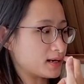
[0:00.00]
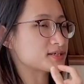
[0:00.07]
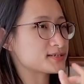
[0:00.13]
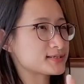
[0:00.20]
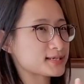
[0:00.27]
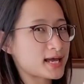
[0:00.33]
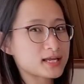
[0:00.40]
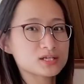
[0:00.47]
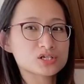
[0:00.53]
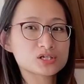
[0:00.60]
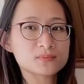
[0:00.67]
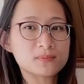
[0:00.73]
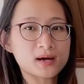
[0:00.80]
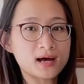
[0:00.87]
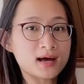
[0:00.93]
A
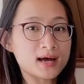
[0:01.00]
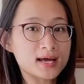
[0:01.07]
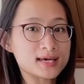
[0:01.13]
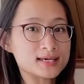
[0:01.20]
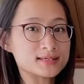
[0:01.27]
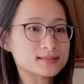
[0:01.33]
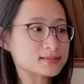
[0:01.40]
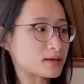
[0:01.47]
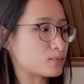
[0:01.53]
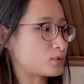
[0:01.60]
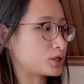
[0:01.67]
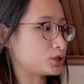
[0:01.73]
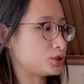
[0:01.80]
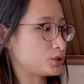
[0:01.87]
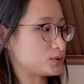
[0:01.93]
sketch by
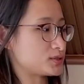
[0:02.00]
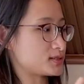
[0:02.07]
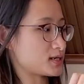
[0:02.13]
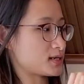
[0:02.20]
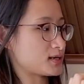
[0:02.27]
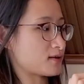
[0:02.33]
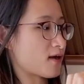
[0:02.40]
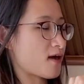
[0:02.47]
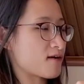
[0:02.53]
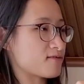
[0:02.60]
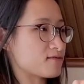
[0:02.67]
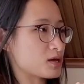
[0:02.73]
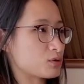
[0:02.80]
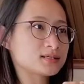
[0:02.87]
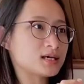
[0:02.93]
someone using
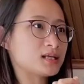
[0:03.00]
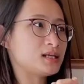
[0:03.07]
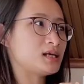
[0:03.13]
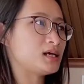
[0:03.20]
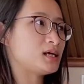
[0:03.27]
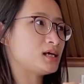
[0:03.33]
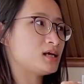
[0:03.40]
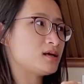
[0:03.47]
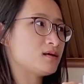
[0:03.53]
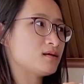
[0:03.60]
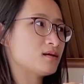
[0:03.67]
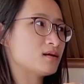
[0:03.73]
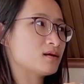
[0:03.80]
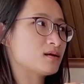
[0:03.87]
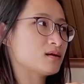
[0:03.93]

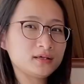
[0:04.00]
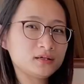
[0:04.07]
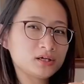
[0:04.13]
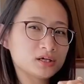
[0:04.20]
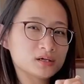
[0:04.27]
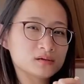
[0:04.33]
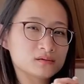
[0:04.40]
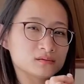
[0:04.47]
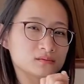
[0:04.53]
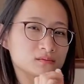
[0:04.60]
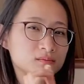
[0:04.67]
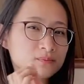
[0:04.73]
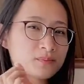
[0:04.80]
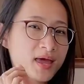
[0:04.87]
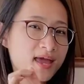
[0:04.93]
skinny ink
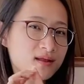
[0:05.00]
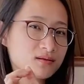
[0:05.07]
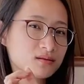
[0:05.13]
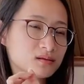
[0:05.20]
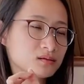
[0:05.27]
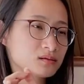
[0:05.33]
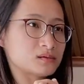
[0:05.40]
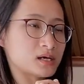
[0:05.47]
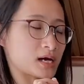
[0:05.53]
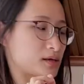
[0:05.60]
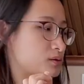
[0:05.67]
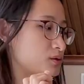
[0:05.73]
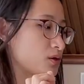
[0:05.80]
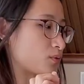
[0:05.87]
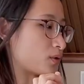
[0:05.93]
pen.
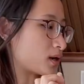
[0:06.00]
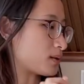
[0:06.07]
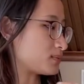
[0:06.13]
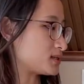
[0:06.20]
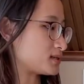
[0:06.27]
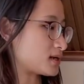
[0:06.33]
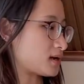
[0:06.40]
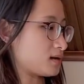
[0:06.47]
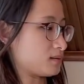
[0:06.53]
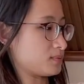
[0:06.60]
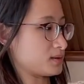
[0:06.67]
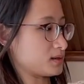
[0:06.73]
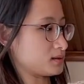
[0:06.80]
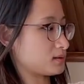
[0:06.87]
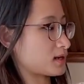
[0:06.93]
I don't know what I'm saying,
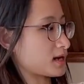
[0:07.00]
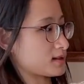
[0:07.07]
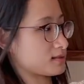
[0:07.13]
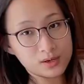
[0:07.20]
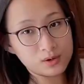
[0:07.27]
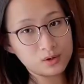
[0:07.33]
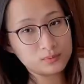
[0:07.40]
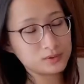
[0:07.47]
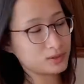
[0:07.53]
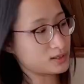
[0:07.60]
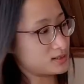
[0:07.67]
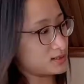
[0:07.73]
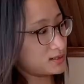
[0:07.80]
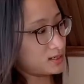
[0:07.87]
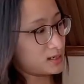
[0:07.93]
but I hope you
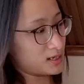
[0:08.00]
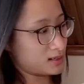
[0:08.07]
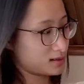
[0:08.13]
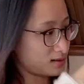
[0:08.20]
can see